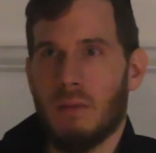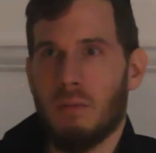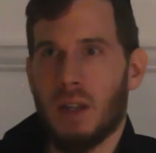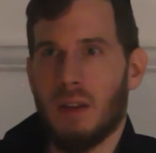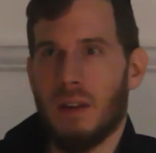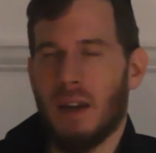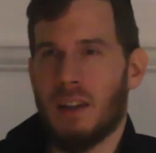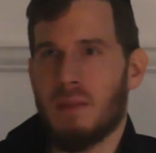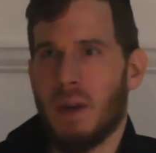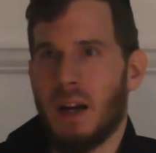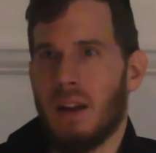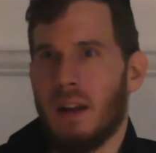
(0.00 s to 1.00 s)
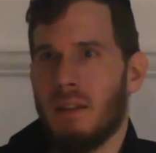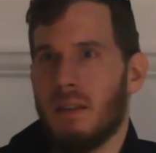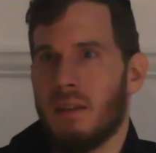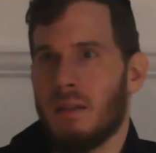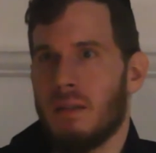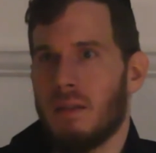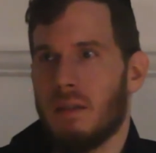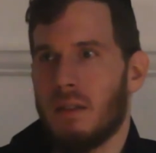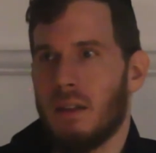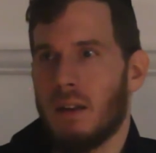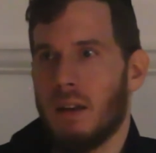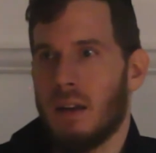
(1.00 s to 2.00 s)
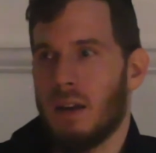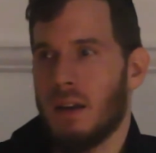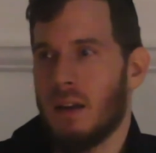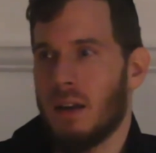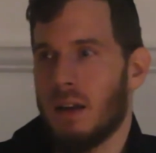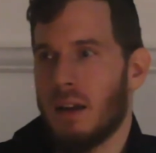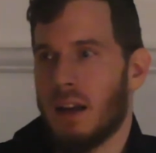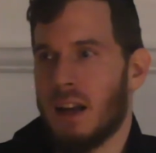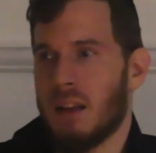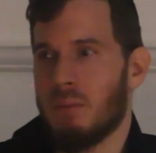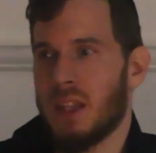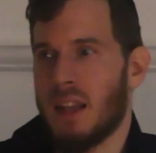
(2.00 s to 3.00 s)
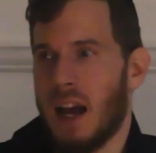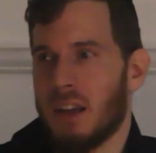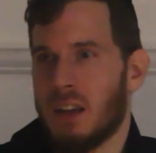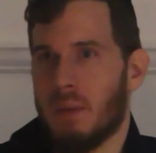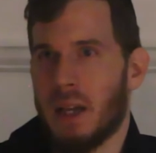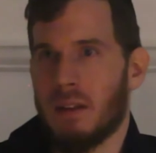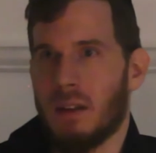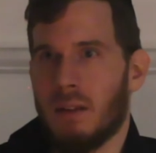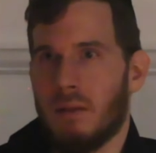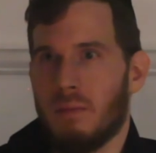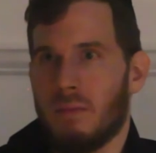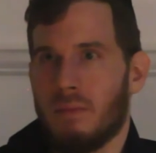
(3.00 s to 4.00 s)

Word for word: But experience cannot be documented.